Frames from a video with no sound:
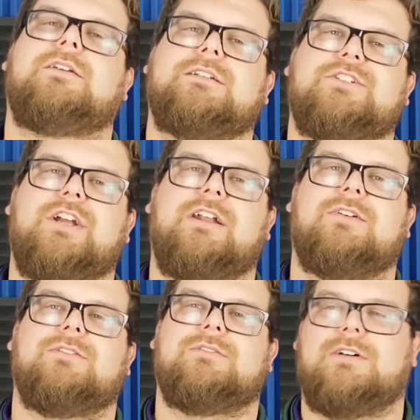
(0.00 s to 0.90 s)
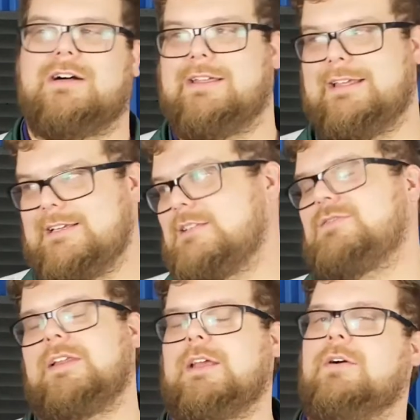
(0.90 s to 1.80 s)
his channel, on his
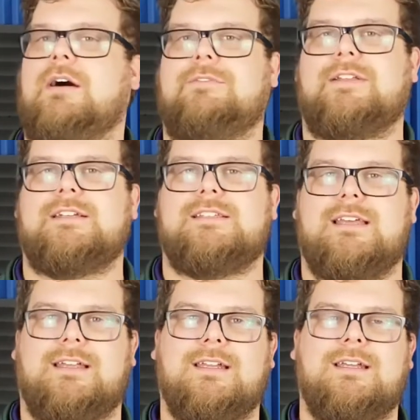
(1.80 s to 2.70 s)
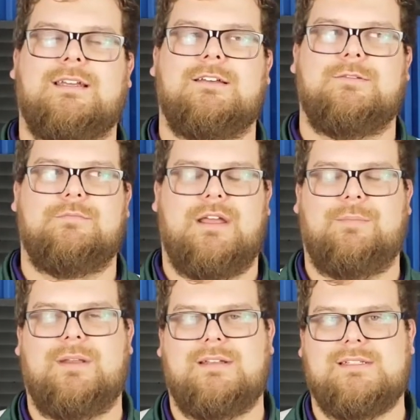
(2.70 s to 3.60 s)
video of this, that made
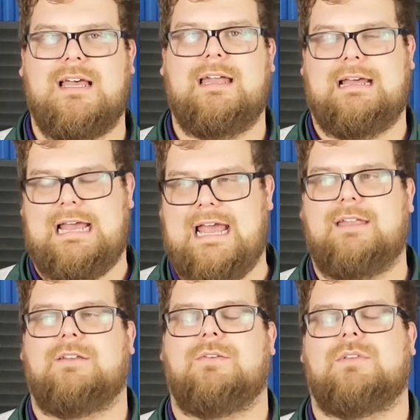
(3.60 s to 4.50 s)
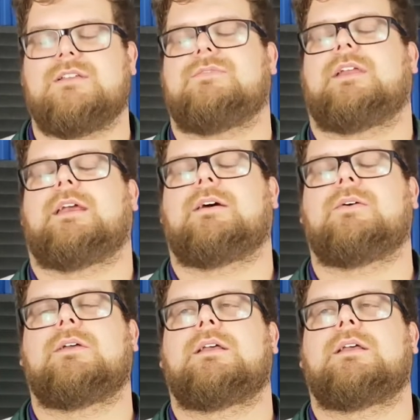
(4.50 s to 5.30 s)
me decide I had to do this video.